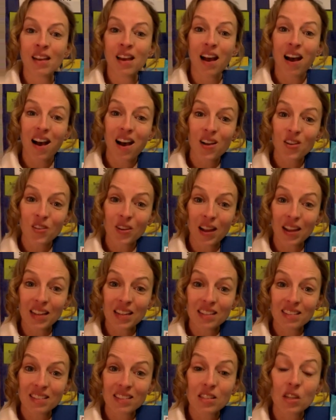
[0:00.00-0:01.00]
All
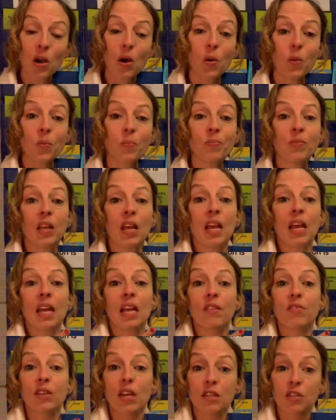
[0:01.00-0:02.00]
right, so
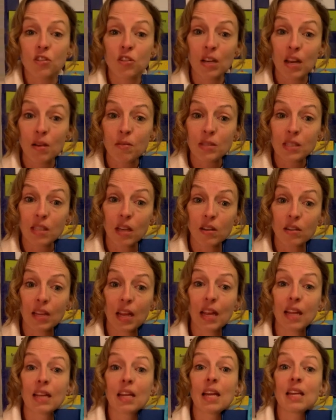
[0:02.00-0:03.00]
if yesterday was
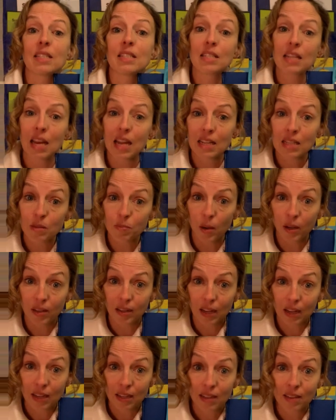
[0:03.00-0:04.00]
Sunday and today is
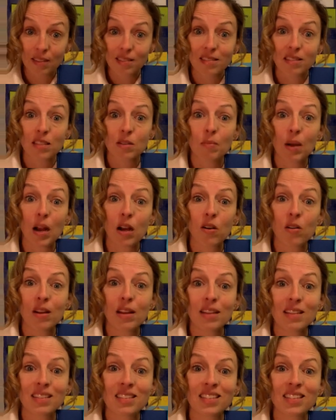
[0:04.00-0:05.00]
Monday, tomorrow
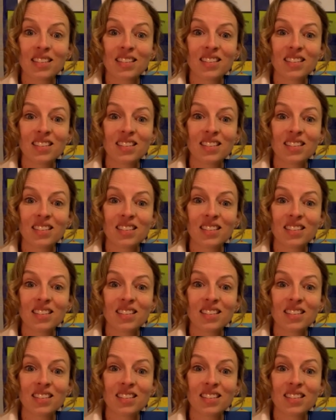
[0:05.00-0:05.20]
is